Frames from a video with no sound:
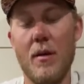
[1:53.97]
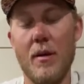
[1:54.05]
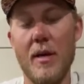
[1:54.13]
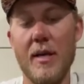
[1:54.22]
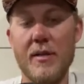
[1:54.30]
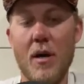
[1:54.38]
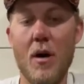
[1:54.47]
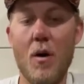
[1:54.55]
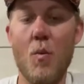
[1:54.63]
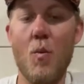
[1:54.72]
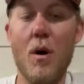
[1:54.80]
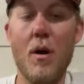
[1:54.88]
is
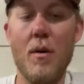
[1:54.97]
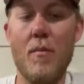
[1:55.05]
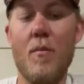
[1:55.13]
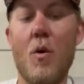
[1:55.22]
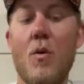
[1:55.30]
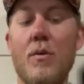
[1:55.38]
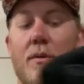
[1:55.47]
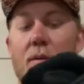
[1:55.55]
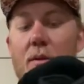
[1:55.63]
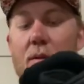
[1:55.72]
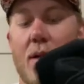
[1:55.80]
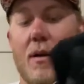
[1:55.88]
all one mold.
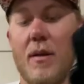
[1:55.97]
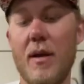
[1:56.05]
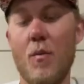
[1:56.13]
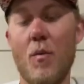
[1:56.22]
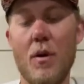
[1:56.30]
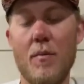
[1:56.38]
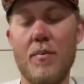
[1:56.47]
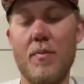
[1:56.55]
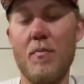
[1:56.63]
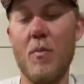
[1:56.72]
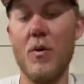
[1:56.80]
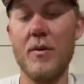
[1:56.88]
So it's all like one
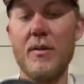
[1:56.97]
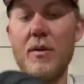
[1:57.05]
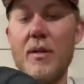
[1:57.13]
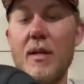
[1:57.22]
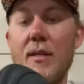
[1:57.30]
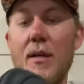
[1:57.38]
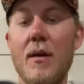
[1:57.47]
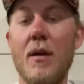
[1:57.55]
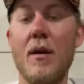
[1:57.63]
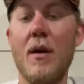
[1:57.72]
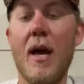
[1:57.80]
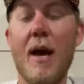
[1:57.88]
mold. So it doesn't
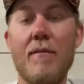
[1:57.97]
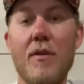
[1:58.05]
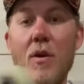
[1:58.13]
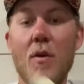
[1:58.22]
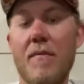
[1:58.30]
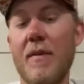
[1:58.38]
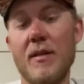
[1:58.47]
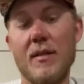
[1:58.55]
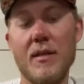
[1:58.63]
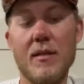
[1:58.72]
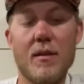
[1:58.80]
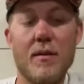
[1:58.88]
have the UFS
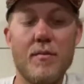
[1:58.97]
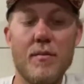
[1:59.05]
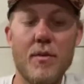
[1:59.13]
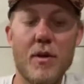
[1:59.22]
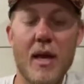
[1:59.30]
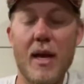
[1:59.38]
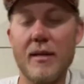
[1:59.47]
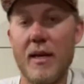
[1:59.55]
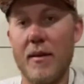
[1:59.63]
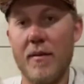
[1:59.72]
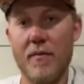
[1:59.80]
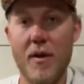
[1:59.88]
system. You can't
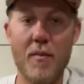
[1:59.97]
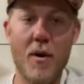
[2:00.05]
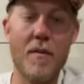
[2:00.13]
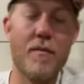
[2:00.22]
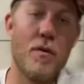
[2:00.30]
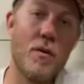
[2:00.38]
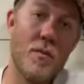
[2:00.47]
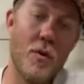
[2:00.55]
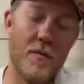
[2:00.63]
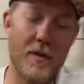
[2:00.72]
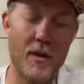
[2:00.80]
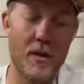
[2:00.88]
take the frame off or
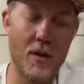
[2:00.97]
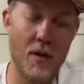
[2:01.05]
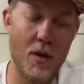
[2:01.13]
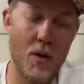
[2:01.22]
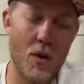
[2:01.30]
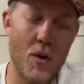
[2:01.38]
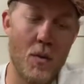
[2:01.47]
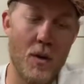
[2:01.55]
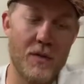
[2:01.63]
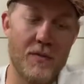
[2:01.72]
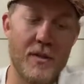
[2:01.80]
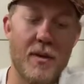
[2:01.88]
remove it,
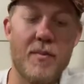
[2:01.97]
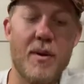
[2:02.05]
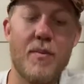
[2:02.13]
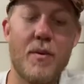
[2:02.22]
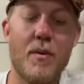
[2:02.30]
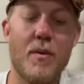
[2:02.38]
which for some people,